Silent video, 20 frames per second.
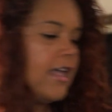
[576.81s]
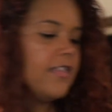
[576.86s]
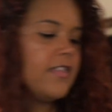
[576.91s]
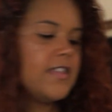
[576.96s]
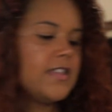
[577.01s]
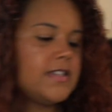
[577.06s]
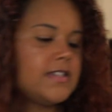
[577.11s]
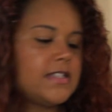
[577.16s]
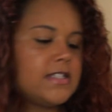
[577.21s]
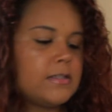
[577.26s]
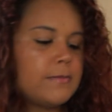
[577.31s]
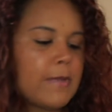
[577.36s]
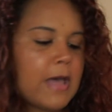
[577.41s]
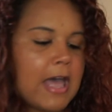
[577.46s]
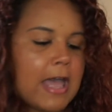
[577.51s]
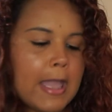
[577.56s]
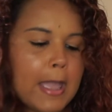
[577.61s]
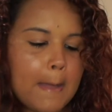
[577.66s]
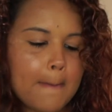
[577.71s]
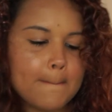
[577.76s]
This is
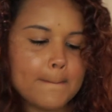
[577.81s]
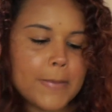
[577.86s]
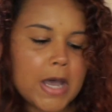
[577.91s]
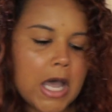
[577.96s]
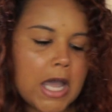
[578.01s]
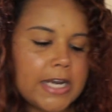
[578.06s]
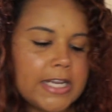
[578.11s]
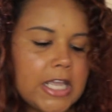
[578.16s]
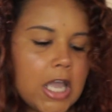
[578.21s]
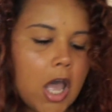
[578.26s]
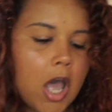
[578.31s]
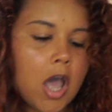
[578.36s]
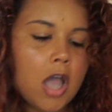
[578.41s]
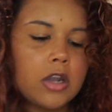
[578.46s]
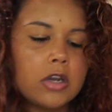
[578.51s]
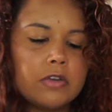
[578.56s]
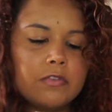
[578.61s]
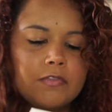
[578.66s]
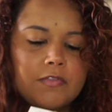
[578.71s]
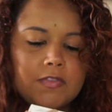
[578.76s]
by
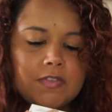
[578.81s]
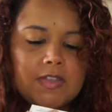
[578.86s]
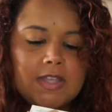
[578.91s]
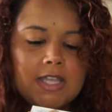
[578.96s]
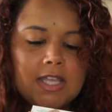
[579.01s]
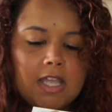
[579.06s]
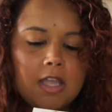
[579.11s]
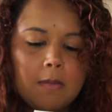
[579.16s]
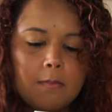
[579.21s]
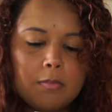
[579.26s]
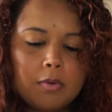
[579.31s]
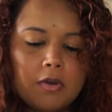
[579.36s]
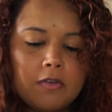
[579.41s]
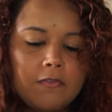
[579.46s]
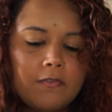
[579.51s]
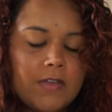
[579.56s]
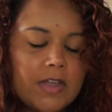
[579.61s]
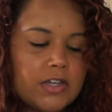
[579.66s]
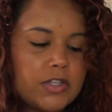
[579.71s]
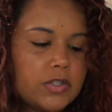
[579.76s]
Bodyography
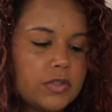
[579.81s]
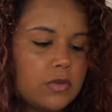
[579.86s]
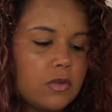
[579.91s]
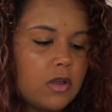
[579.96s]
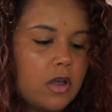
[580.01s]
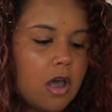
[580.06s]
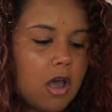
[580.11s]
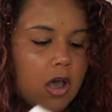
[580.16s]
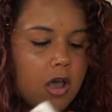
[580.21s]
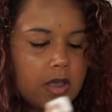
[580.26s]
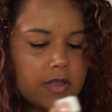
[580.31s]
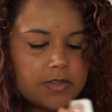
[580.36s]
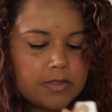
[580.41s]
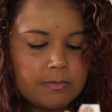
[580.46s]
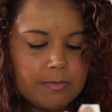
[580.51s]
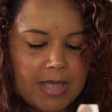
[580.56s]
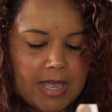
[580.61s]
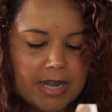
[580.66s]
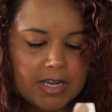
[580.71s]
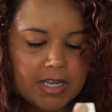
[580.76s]
Professional
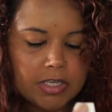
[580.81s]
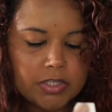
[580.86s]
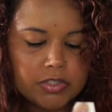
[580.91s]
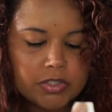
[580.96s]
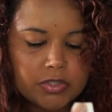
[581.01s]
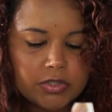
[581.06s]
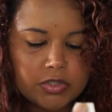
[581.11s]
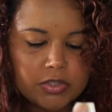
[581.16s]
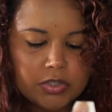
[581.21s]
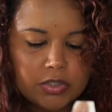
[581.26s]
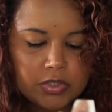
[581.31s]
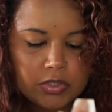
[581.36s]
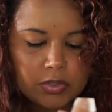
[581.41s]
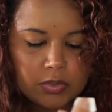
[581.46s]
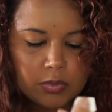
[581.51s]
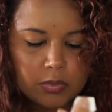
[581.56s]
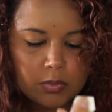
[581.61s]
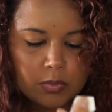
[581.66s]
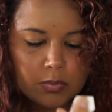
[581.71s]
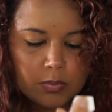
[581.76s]
Cosmetics.
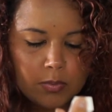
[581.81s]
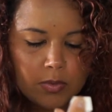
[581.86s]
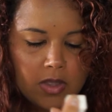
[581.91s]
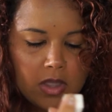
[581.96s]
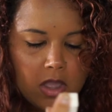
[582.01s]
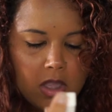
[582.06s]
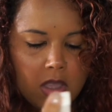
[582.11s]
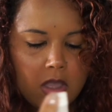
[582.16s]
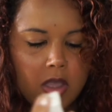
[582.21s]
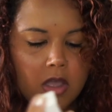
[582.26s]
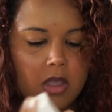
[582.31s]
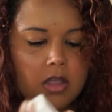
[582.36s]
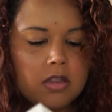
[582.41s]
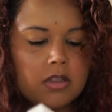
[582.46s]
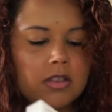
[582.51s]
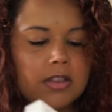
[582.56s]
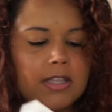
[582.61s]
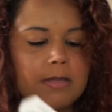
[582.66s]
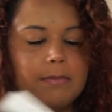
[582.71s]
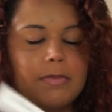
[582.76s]
2
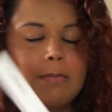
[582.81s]
lip